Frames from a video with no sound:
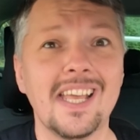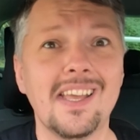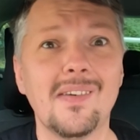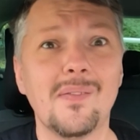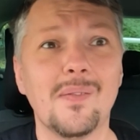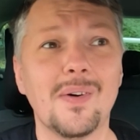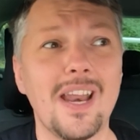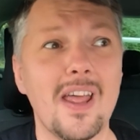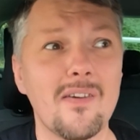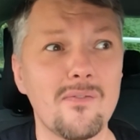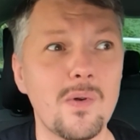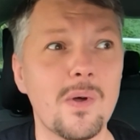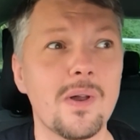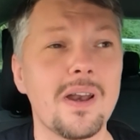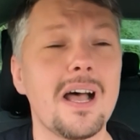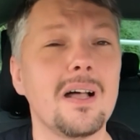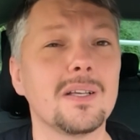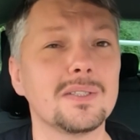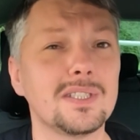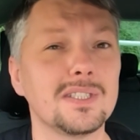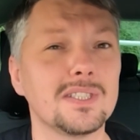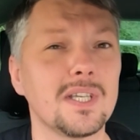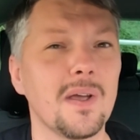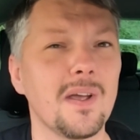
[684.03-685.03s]
when everyone
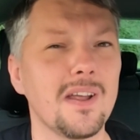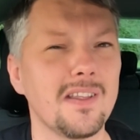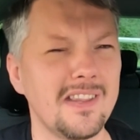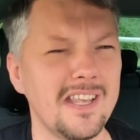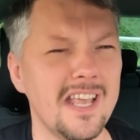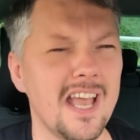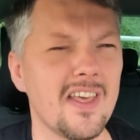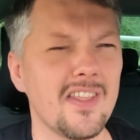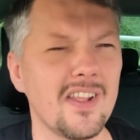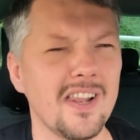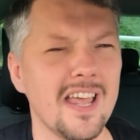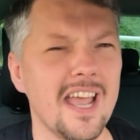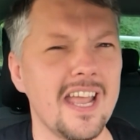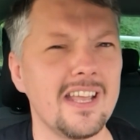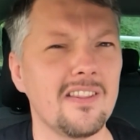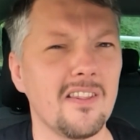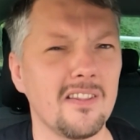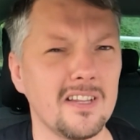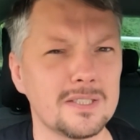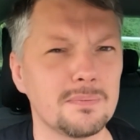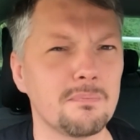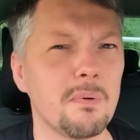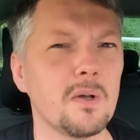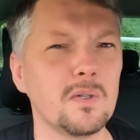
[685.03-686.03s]
else is going in the other lane that
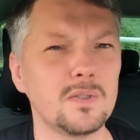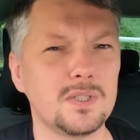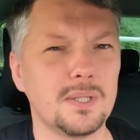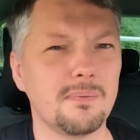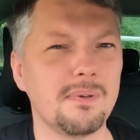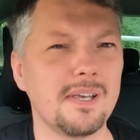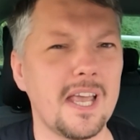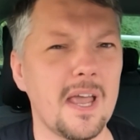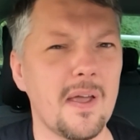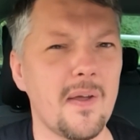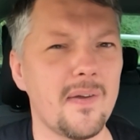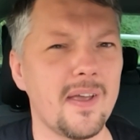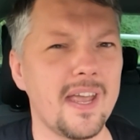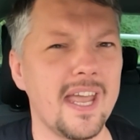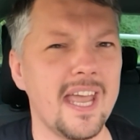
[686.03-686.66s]
they're supposed to be going